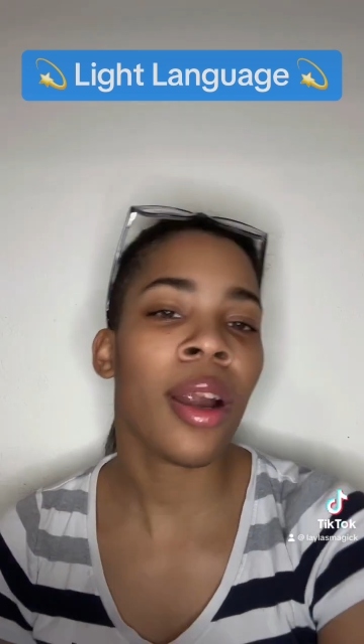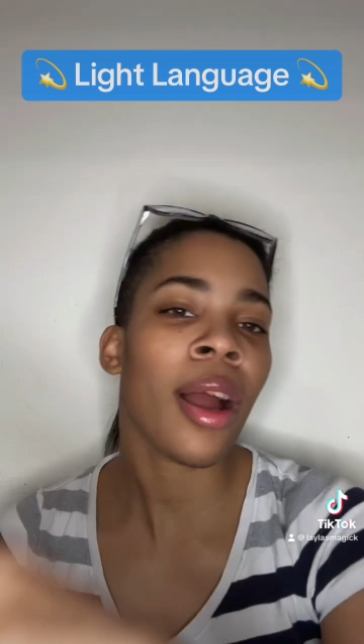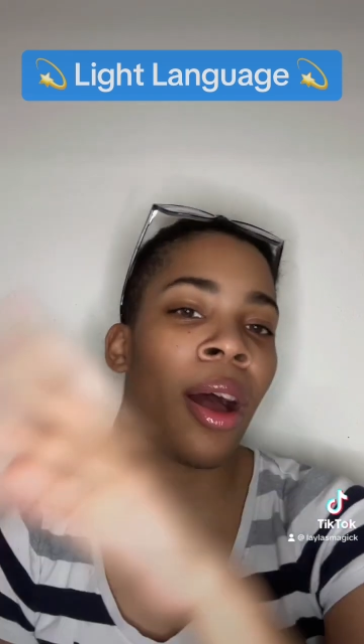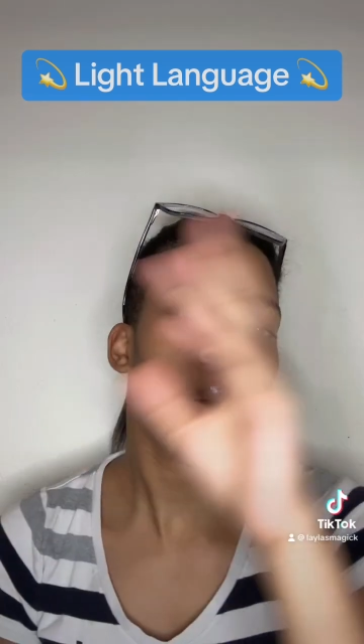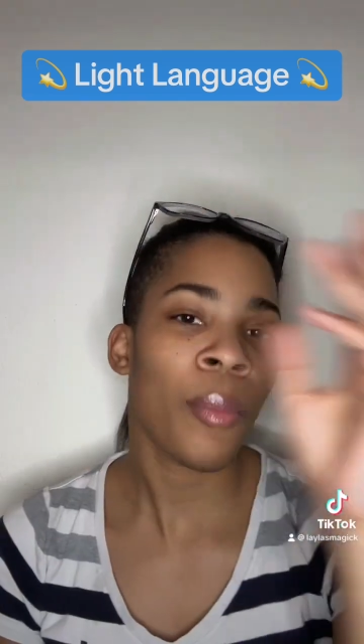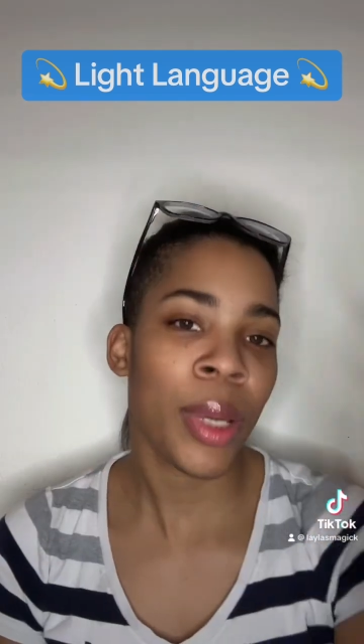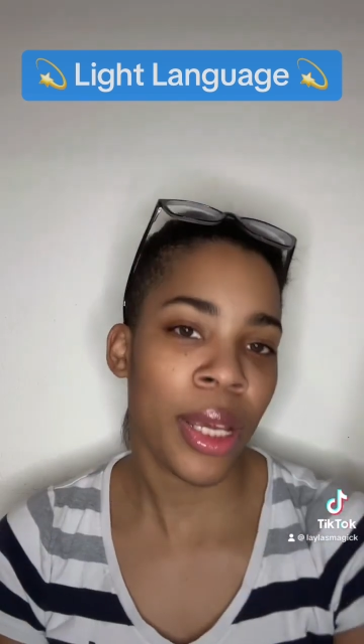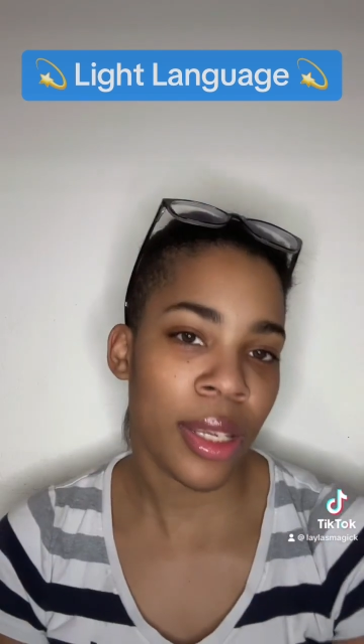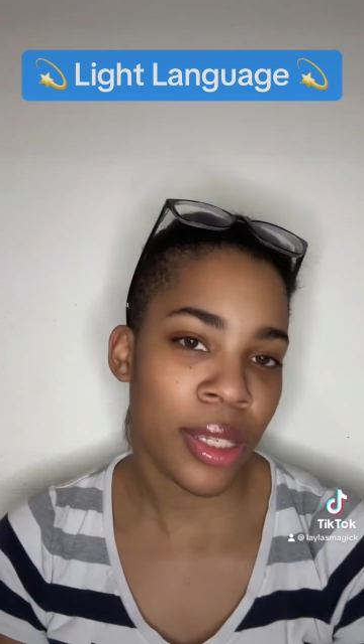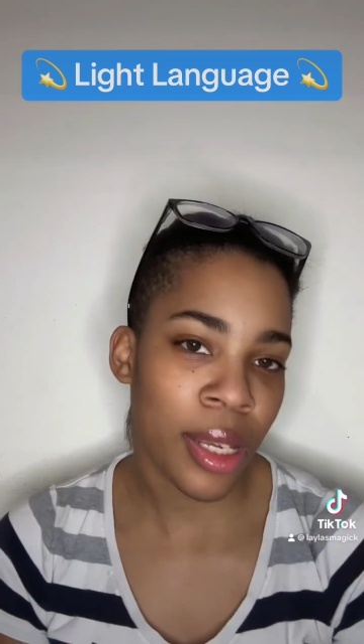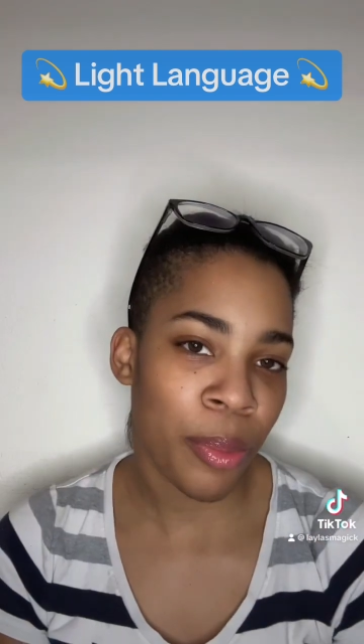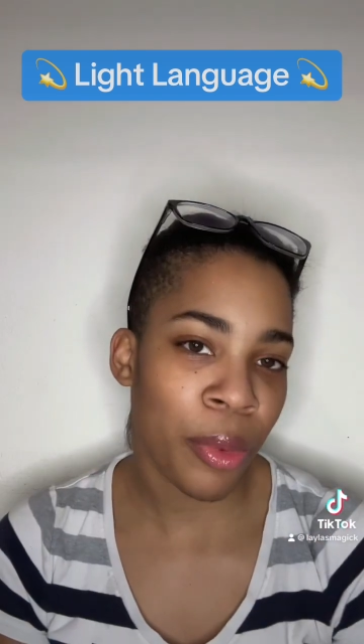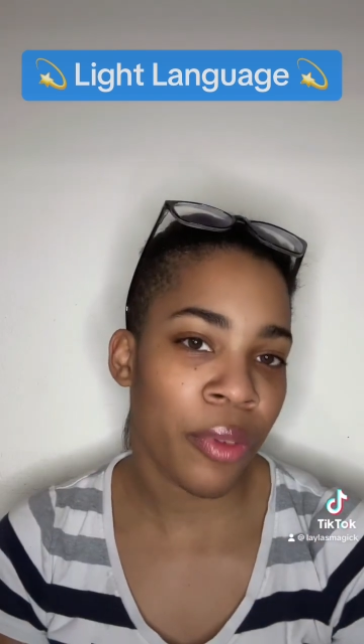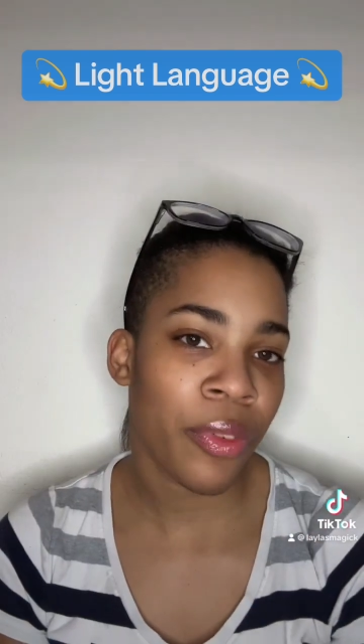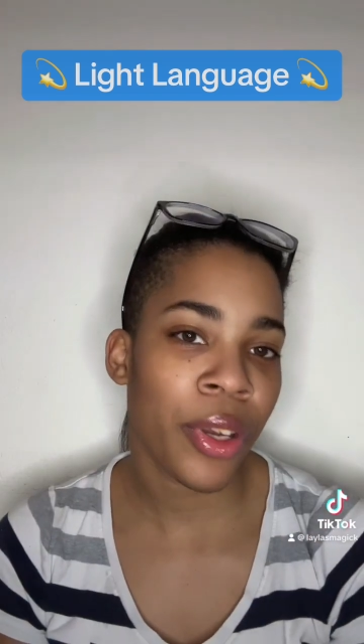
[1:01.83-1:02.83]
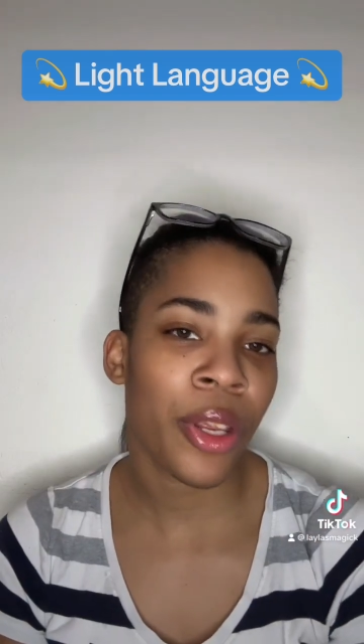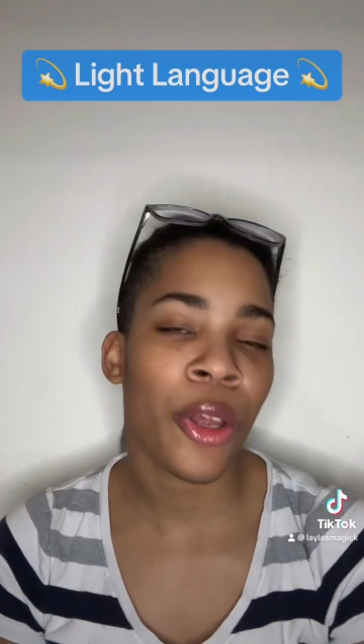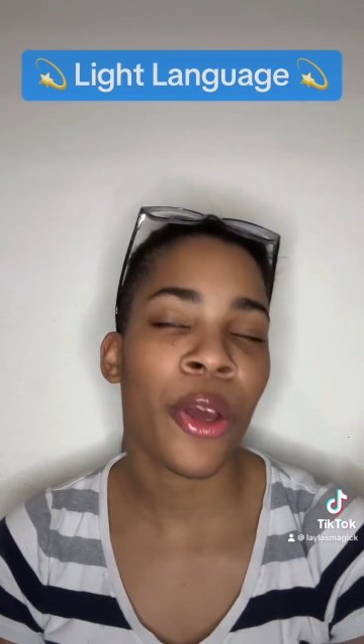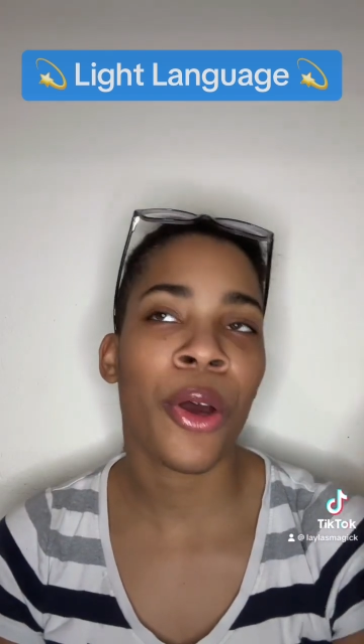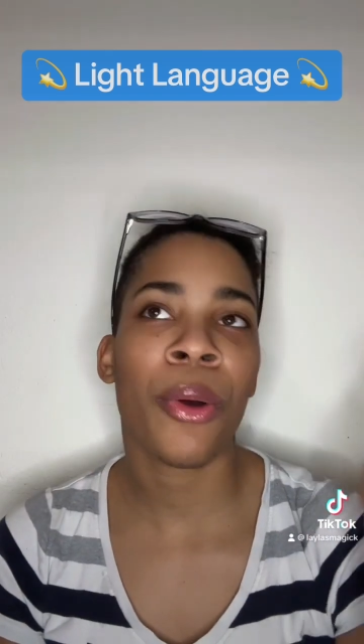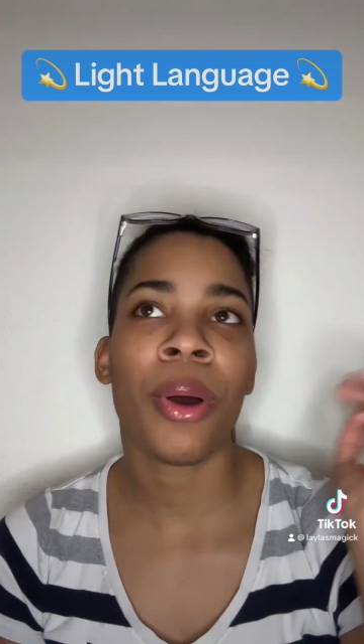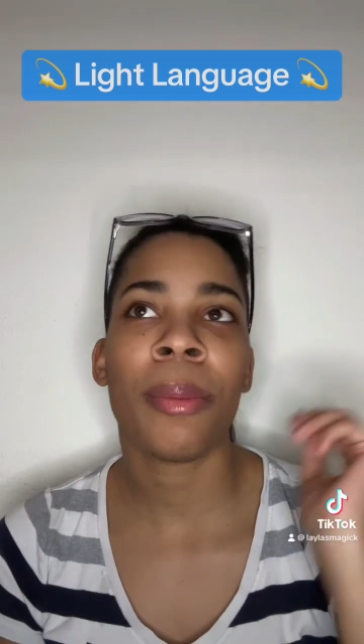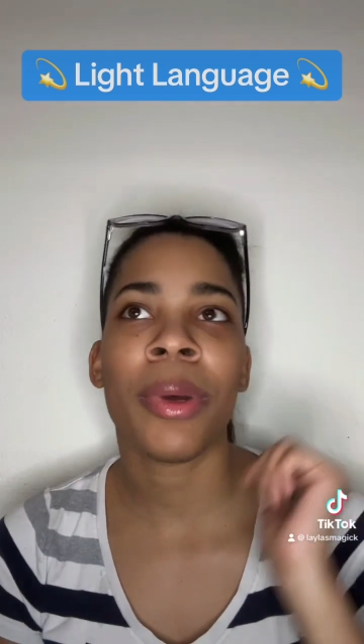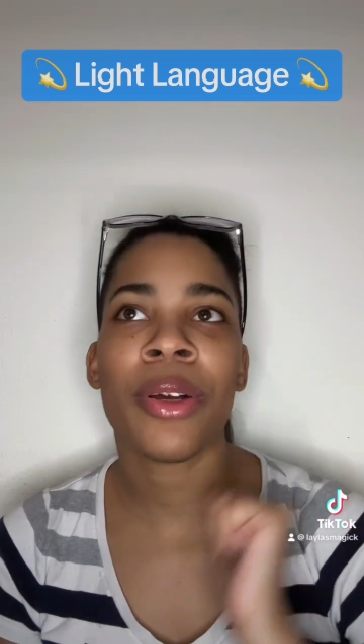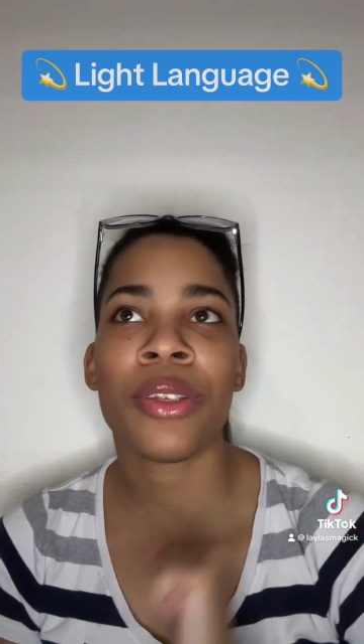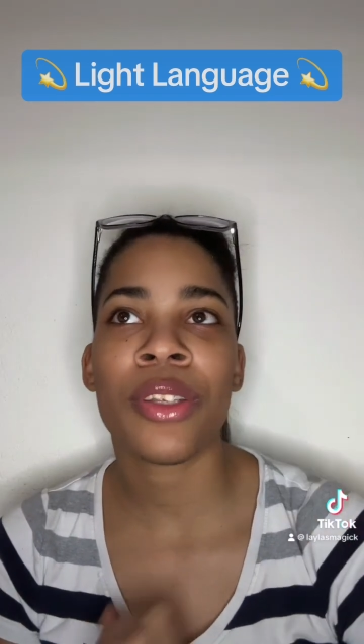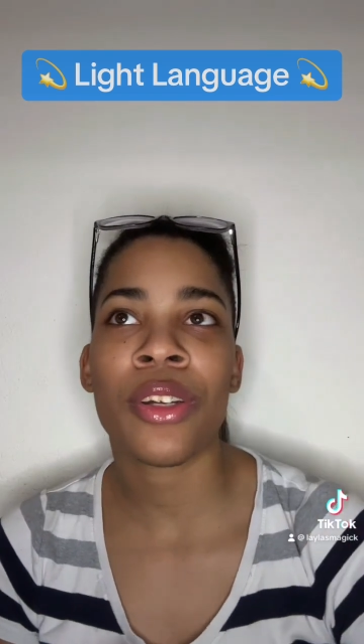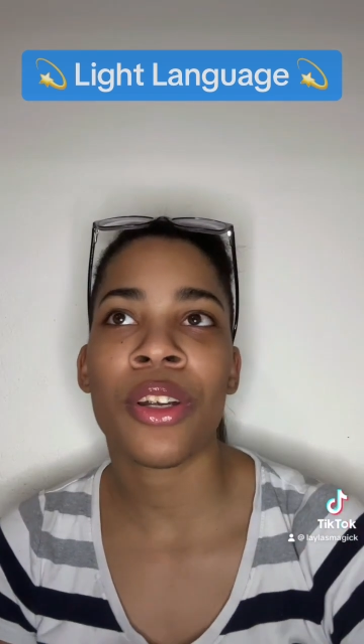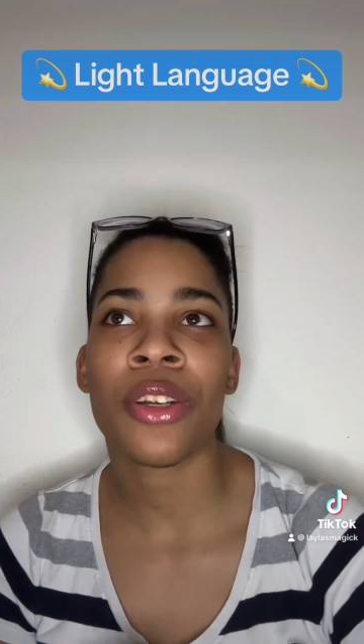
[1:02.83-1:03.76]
I'll make a separate video about star